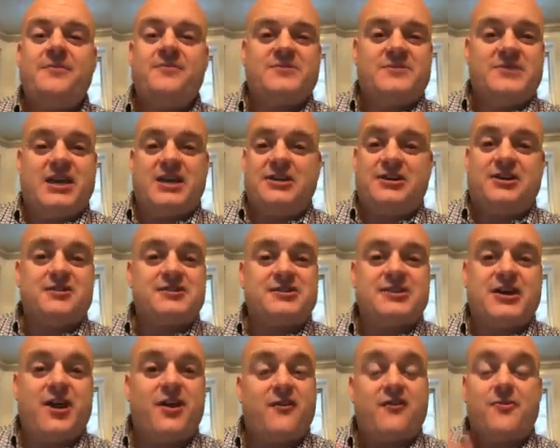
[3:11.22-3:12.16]
10 years
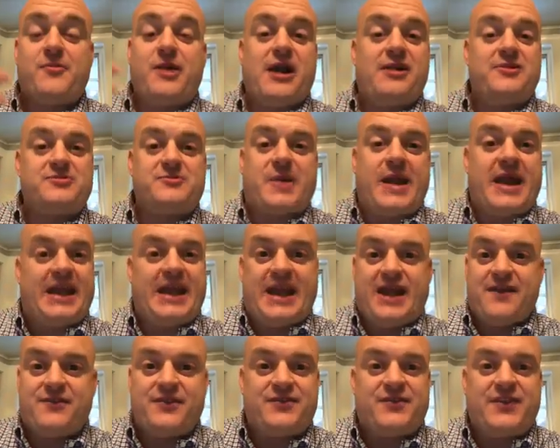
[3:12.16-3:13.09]
ago, everybody was painting
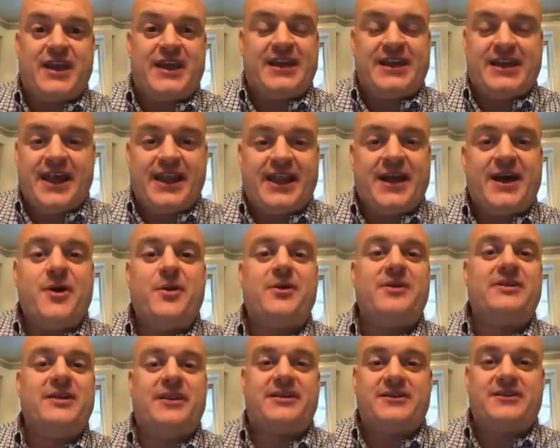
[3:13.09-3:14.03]
everything yellow,
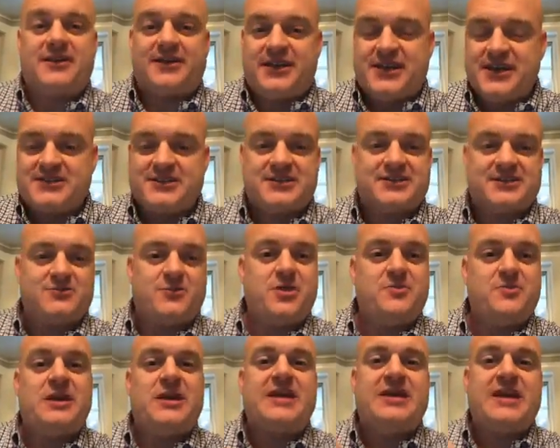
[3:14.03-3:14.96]
and their kitchens want
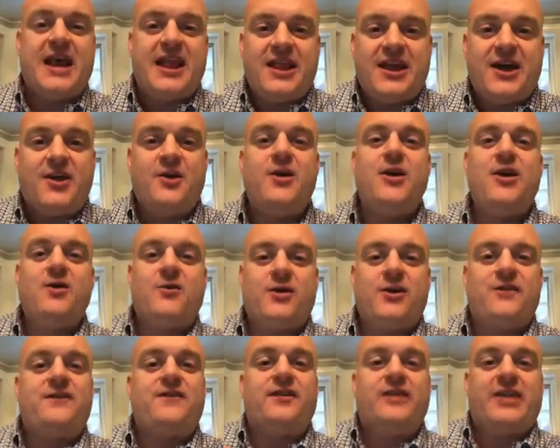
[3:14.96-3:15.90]
to be yellow,
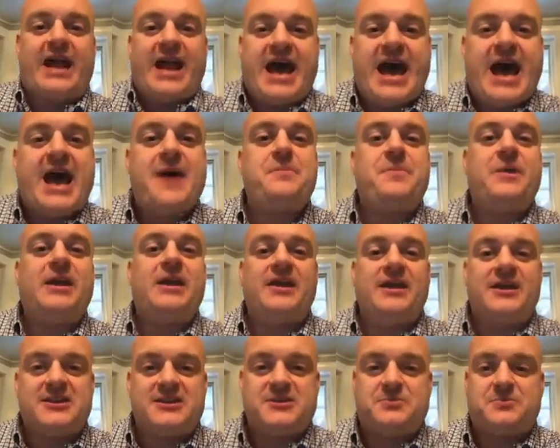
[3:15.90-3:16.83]
want to feel that
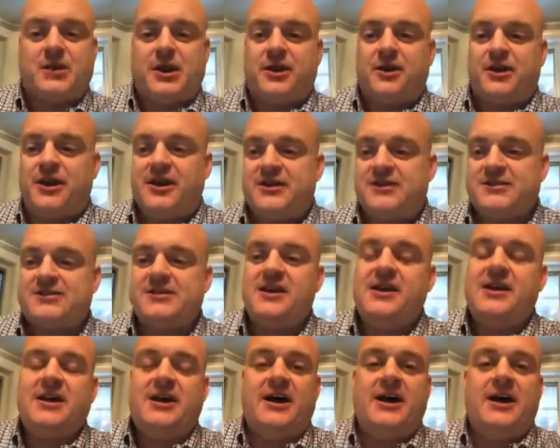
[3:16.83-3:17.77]
happy experience.
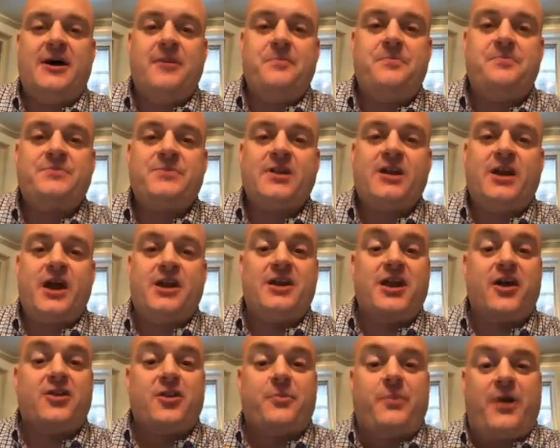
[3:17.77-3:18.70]

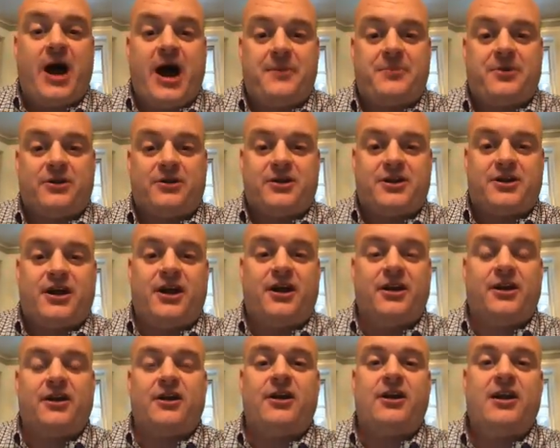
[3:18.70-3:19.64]
Another popular
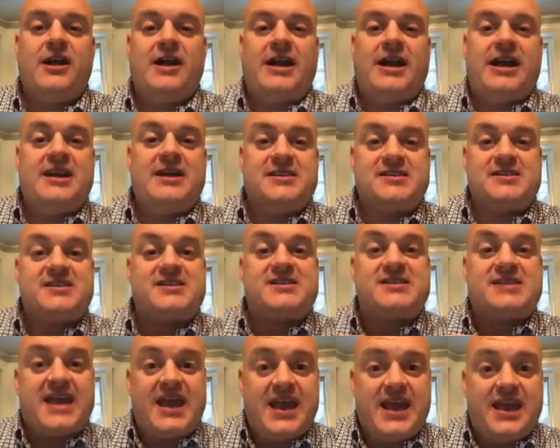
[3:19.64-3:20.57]
color is
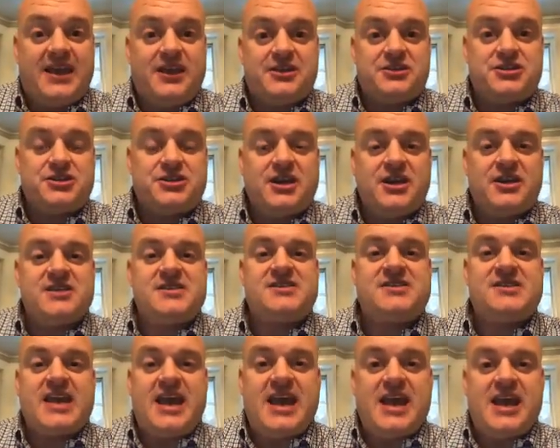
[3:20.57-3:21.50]
sage.
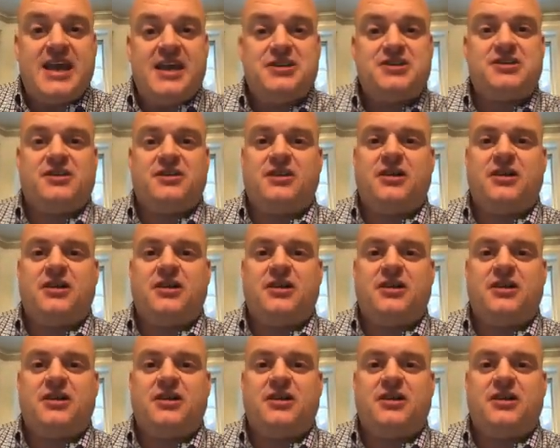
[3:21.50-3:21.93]
Sage,